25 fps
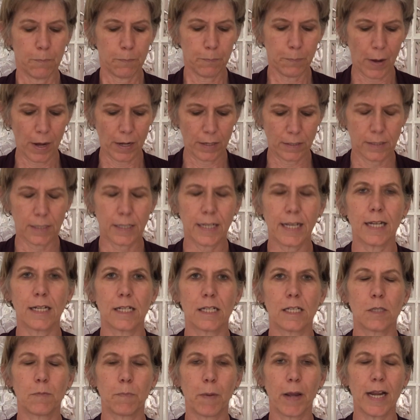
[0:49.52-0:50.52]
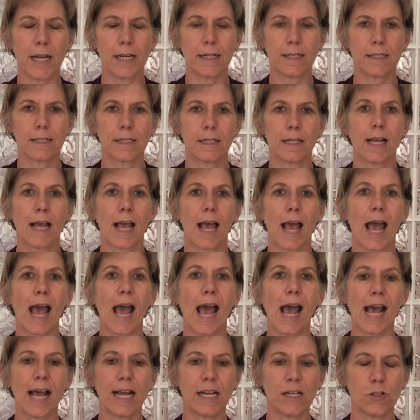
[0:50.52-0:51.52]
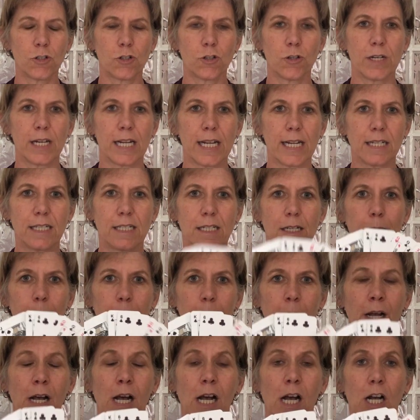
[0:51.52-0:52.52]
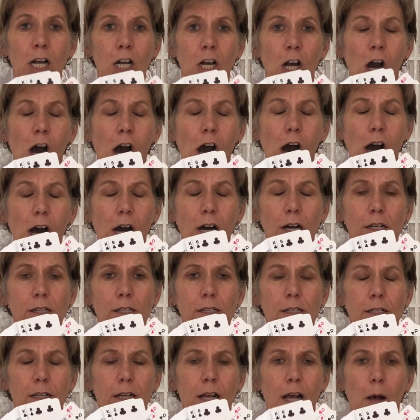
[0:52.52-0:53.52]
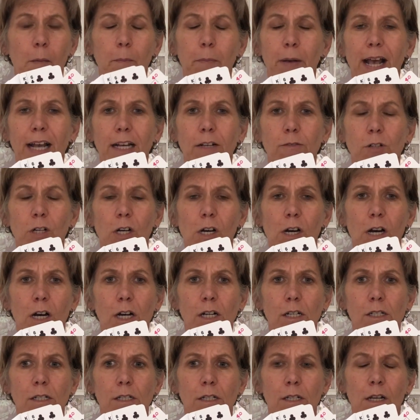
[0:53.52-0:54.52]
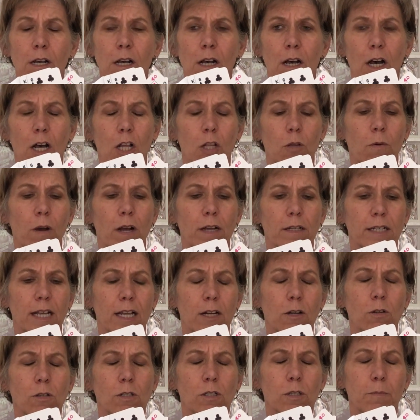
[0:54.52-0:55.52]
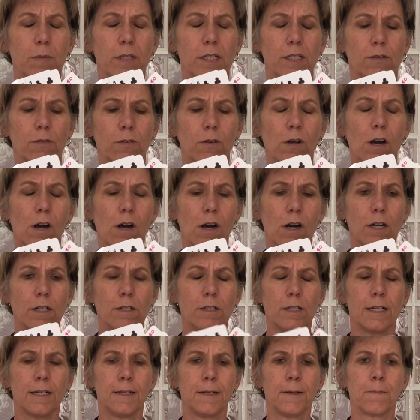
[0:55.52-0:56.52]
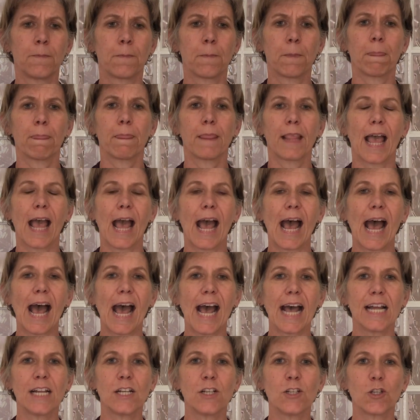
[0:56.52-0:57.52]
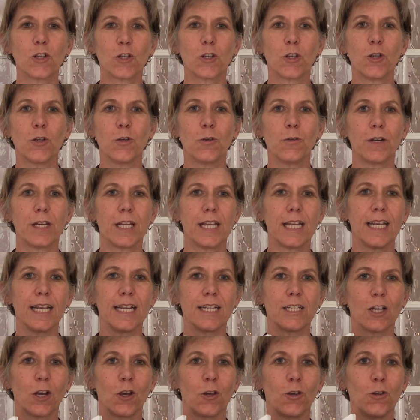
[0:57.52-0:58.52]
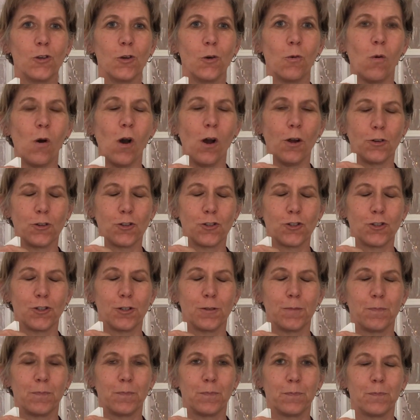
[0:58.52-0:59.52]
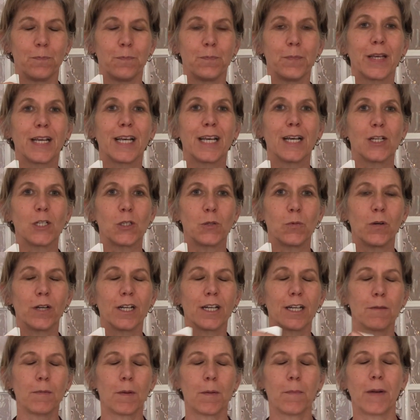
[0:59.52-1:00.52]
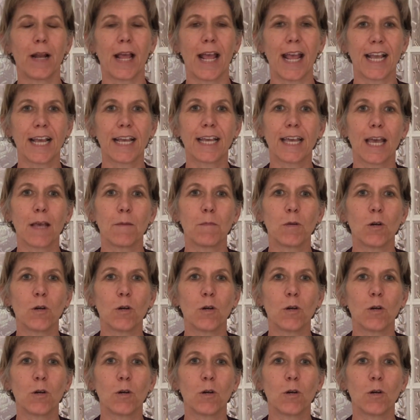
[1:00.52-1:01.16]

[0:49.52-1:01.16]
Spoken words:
but get a space, and you need some cards, a pack of cards, otherwise get lots of bits of card, and you need your watch, because we're going to be playing a game